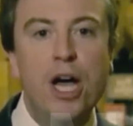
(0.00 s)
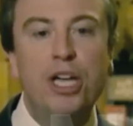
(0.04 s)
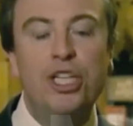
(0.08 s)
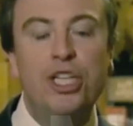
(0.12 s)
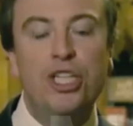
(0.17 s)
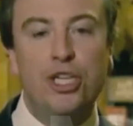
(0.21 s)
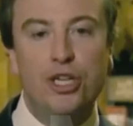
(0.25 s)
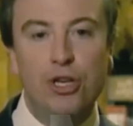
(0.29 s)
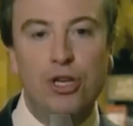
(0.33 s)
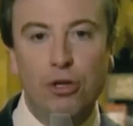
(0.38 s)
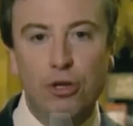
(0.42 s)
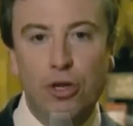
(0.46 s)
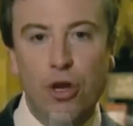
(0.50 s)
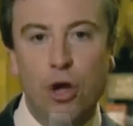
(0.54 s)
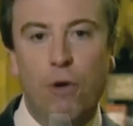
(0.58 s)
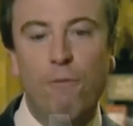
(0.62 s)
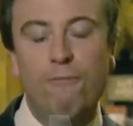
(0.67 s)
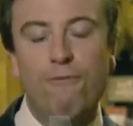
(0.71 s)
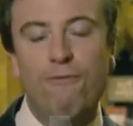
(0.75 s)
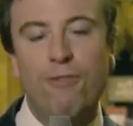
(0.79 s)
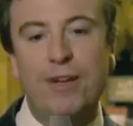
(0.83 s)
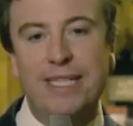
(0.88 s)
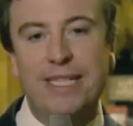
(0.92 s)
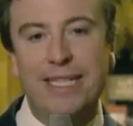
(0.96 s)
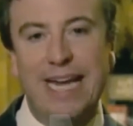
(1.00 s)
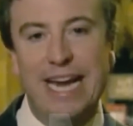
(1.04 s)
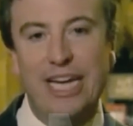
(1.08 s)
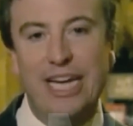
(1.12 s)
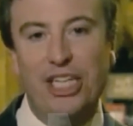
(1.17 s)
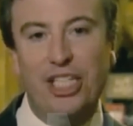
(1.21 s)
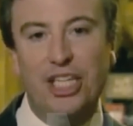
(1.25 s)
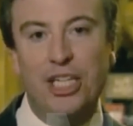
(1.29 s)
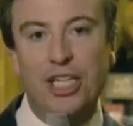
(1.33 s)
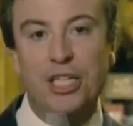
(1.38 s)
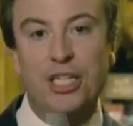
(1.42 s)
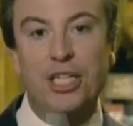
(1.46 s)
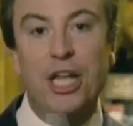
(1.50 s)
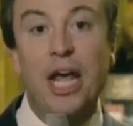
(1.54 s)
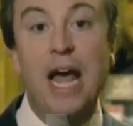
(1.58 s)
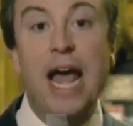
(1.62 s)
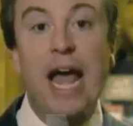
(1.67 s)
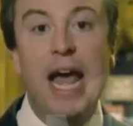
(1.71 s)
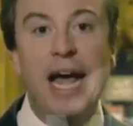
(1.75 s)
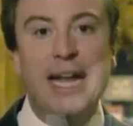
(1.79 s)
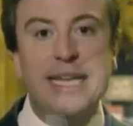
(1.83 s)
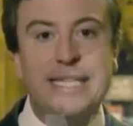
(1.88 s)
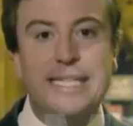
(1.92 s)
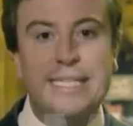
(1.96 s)
Significant political
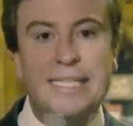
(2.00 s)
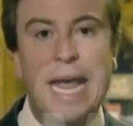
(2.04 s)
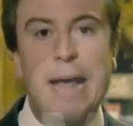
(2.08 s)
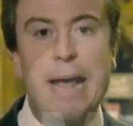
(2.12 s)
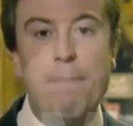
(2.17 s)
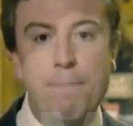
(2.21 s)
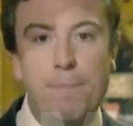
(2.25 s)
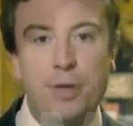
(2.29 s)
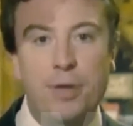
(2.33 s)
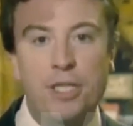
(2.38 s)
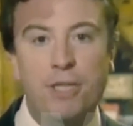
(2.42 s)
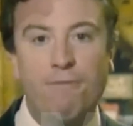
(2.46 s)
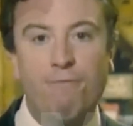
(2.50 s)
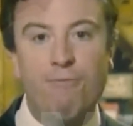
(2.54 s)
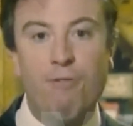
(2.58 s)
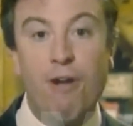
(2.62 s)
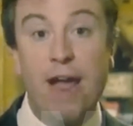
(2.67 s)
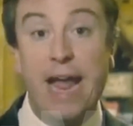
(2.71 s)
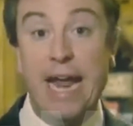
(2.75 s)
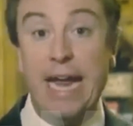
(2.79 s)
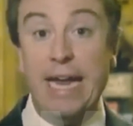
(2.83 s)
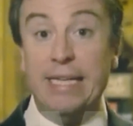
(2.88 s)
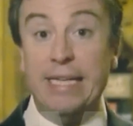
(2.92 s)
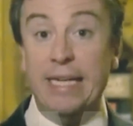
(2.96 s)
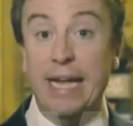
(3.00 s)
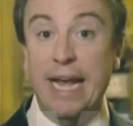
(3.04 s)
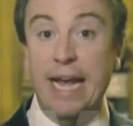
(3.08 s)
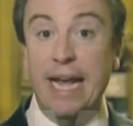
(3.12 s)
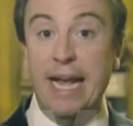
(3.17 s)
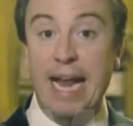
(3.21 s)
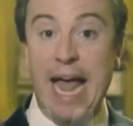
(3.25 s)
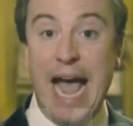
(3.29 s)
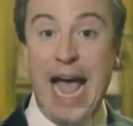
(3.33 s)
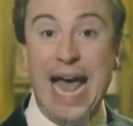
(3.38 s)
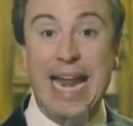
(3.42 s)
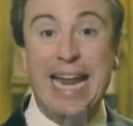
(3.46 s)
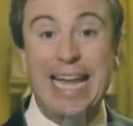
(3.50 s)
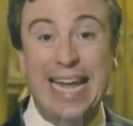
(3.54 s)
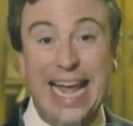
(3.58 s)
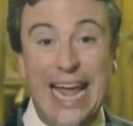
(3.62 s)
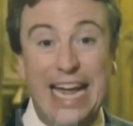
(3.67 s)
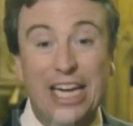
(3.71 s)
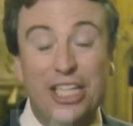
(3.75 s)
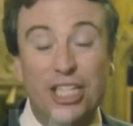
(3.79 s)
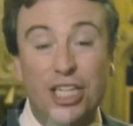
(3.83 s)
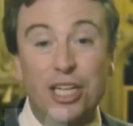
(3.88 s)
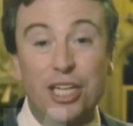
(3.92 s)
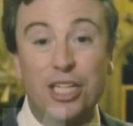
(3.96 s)
disagreements within the Conservative Party escalated
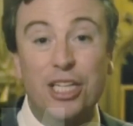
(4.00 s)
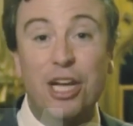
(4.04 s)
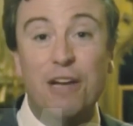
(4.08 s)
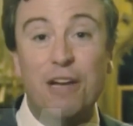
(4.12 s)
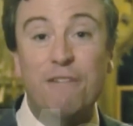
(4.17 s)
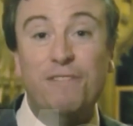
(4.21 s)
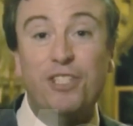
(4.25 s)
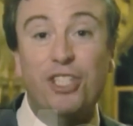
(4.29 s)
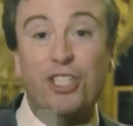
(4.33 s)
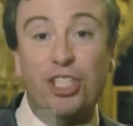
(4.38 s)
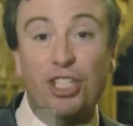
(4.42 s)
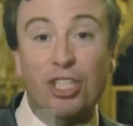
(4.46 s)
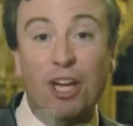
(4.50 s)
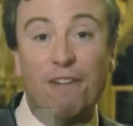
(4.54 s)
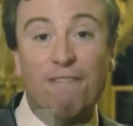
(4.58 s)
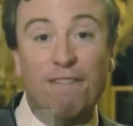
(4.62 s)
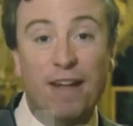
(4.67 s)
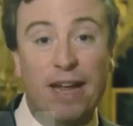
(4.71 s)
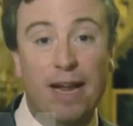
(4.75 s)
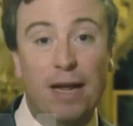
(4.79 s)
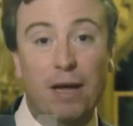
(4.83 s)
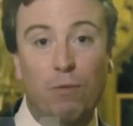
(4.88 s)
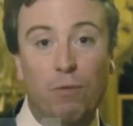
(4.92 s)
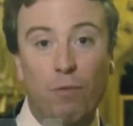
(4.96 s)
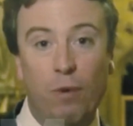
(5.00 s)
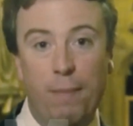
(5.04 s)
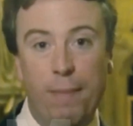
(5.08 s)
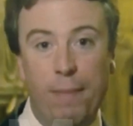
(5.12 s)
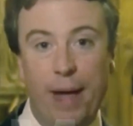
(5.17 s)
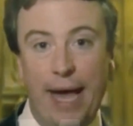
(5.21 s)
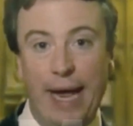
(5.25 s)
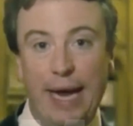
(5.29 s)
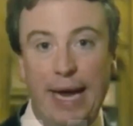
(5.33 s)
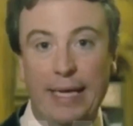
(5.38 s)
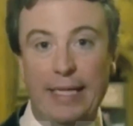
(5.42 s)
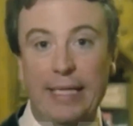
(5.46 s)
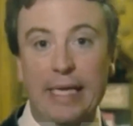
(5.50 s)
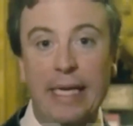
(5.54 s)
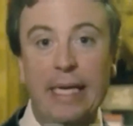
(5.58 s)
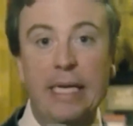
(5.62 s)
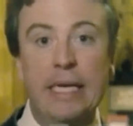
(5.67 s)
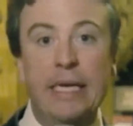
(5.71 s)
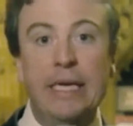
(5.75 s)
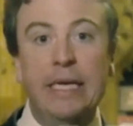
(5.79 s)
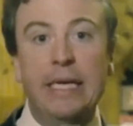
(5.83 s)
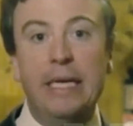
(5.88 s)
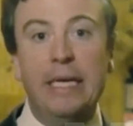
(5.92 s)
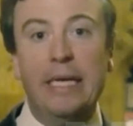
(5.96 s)
later in the day into personal disputes, with
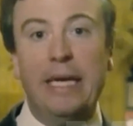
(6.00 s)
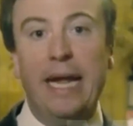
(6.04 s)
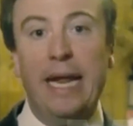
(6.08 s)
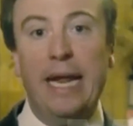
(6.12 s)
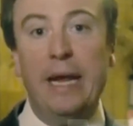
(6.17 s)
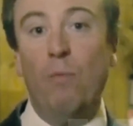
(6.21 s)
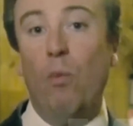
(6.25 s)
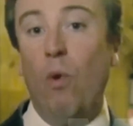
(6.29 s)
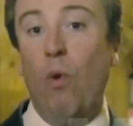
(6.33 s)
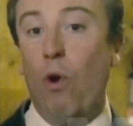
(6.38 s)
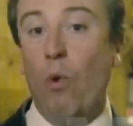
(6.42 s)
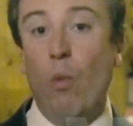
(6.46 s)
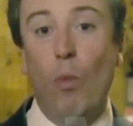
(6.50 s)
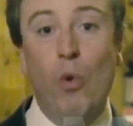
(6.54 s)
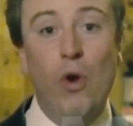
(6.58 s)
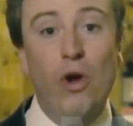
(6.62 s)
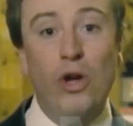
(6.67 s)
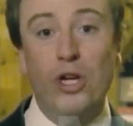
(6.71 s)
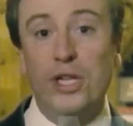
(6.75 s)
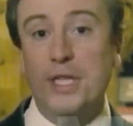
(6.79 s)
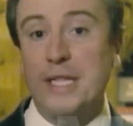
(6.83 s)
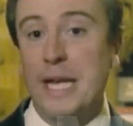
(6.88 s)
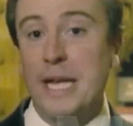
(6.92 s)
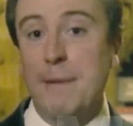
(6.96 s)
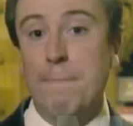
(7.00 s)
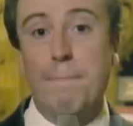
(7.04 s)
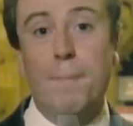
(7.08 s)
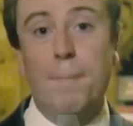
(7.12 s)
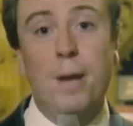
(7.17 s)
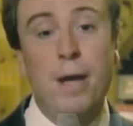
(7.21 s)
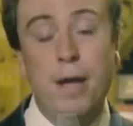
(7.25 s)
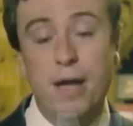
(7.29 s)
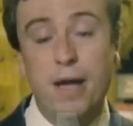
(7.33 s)
accusations of shoving and temper